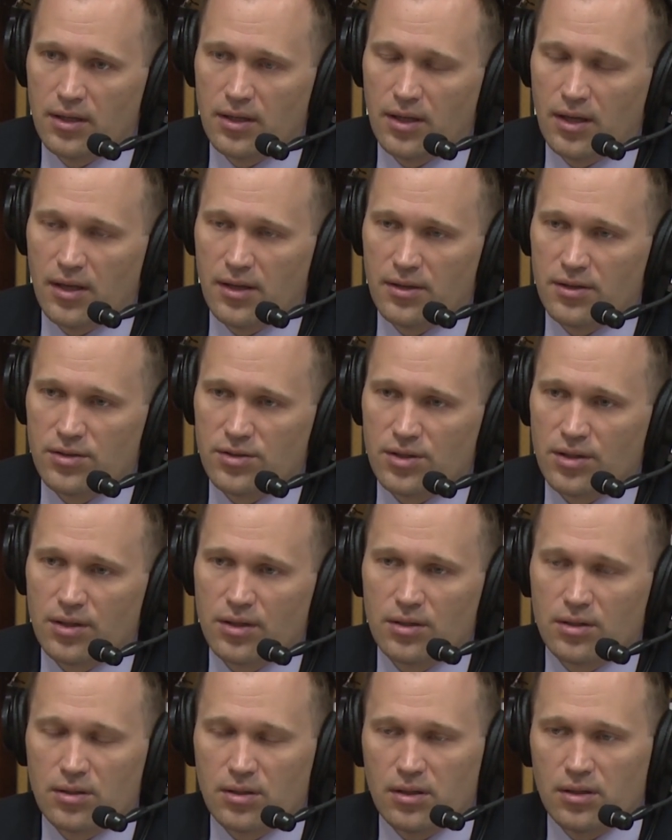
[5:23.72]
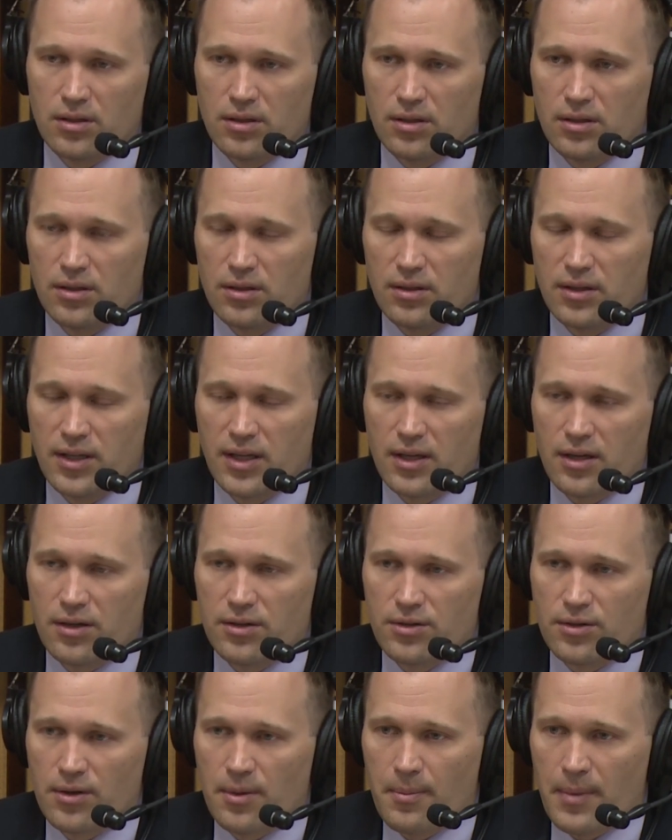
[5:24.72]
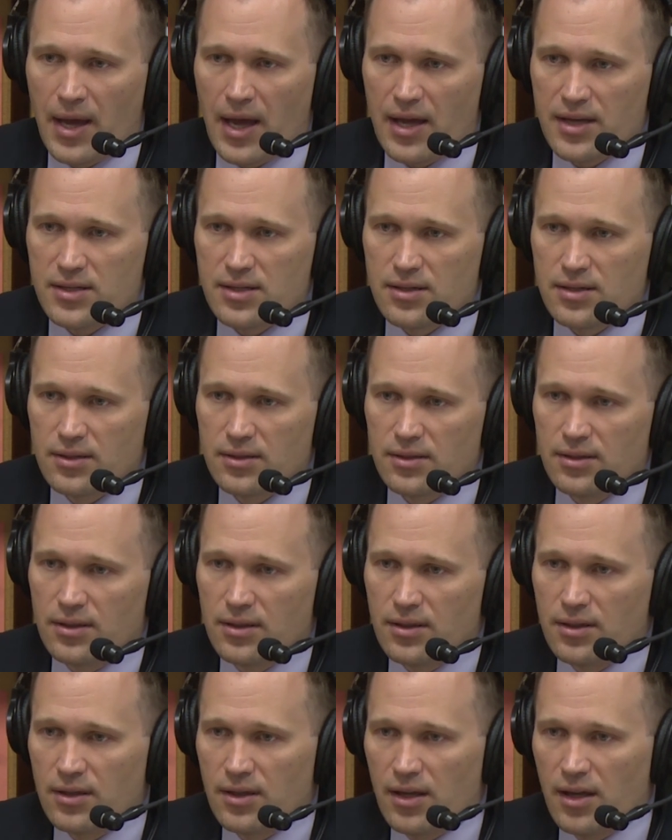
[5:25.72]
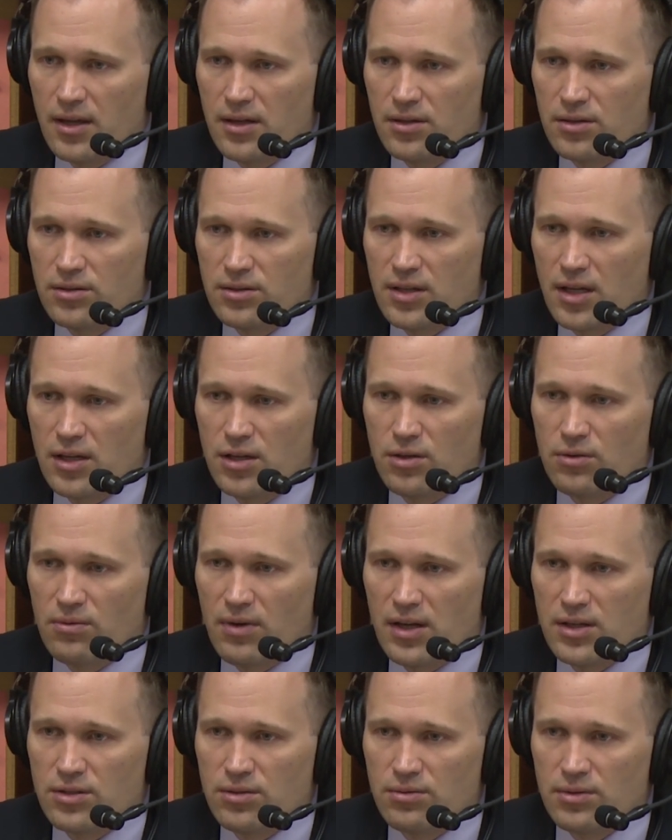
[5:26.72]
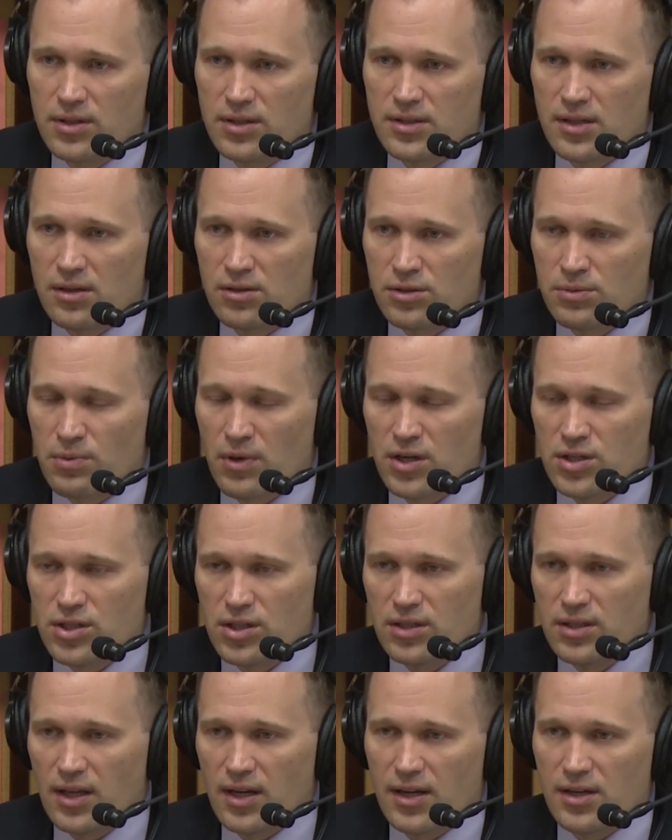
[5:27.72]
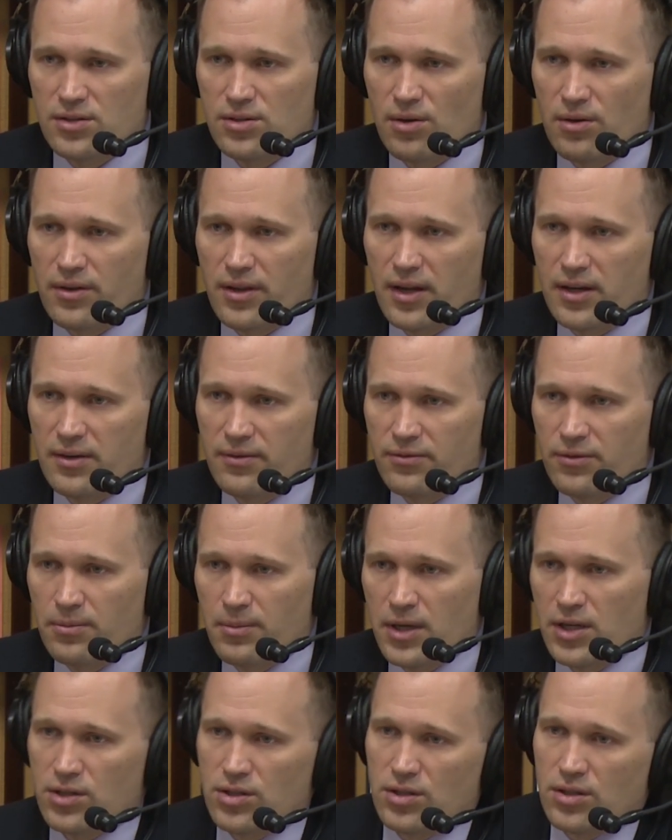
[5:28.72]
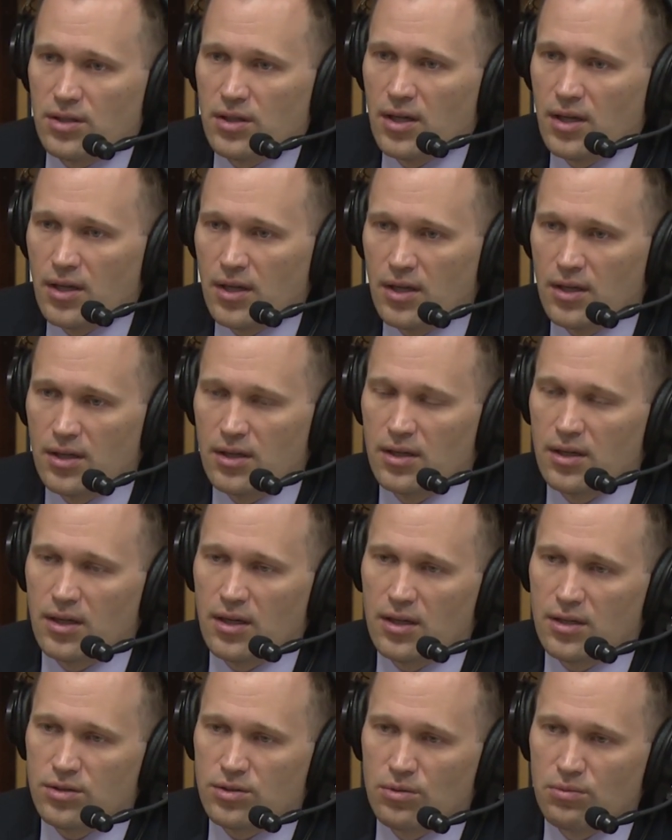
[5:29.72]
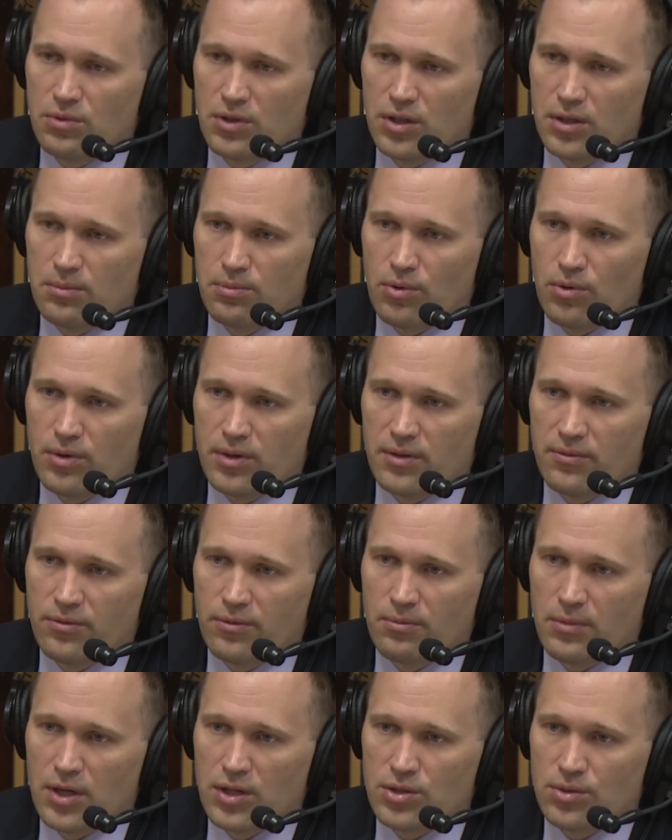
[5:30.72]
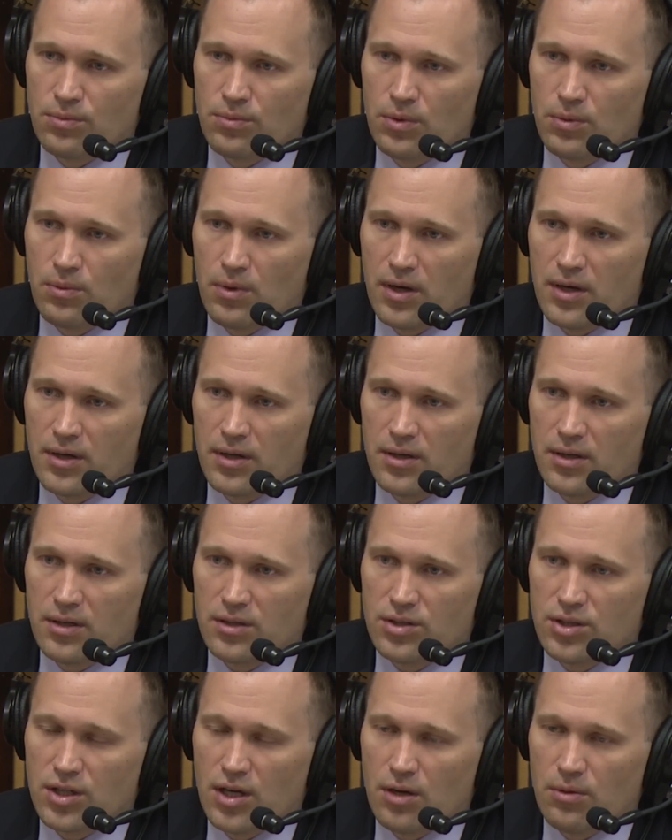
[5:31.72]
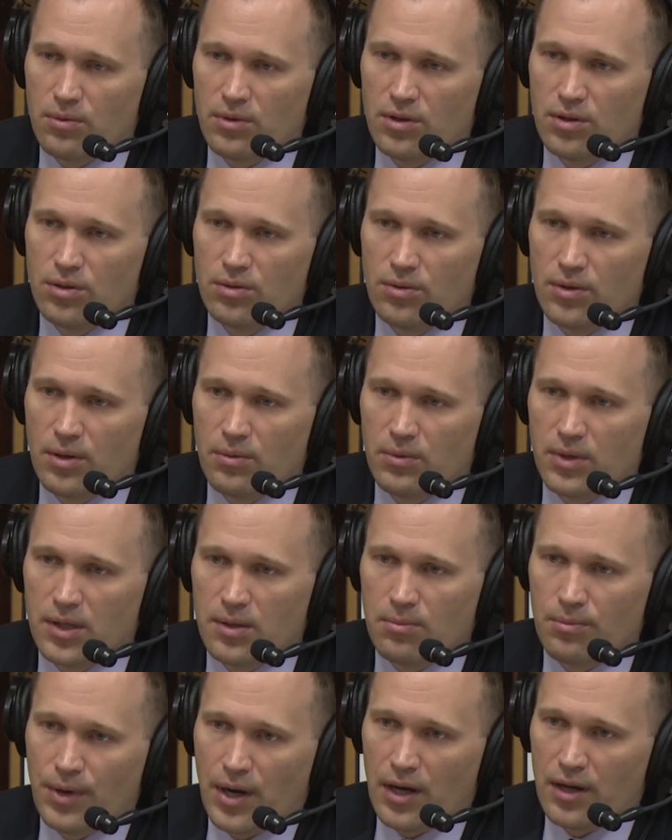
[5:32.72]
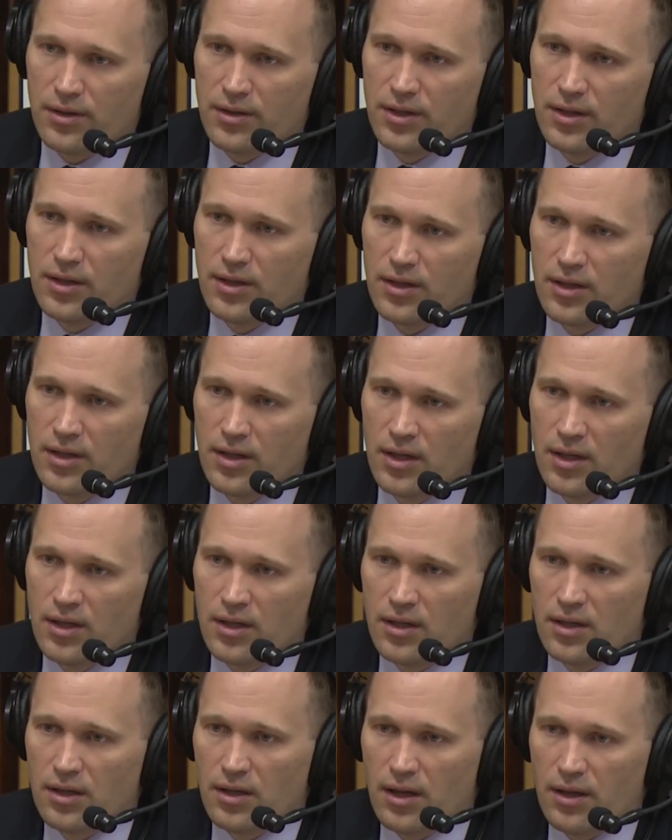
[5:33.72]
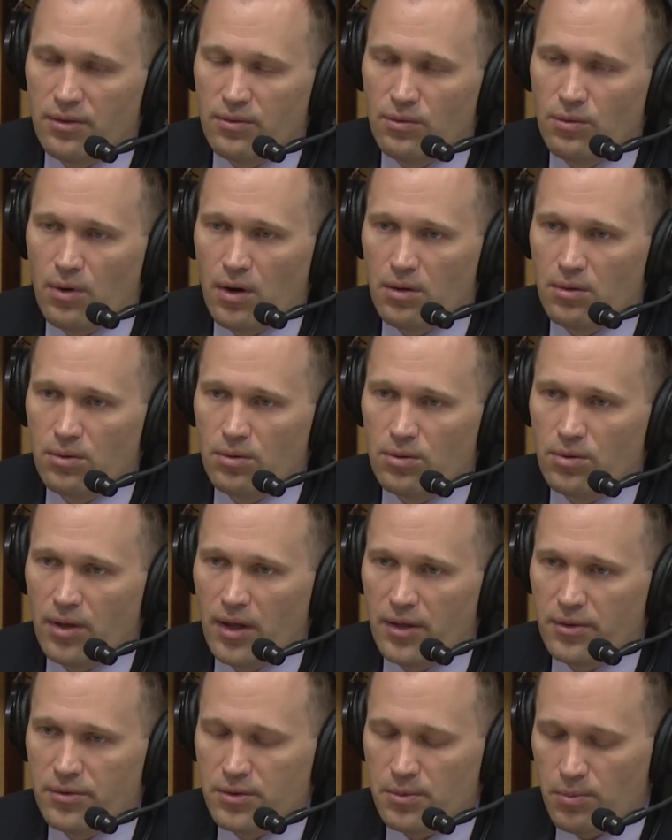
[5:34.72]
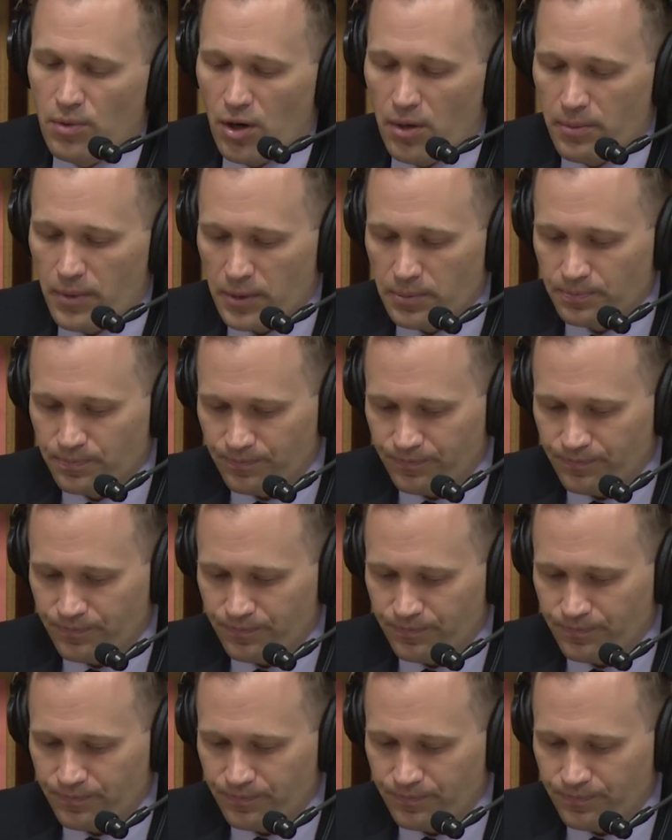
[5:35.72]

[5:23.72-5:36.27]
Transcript: And there's a little link under a mask, and it'll take you right to an Excel spreadsheet that has all that information. So really important information we wanted to share with you that we compiled here through our local health department.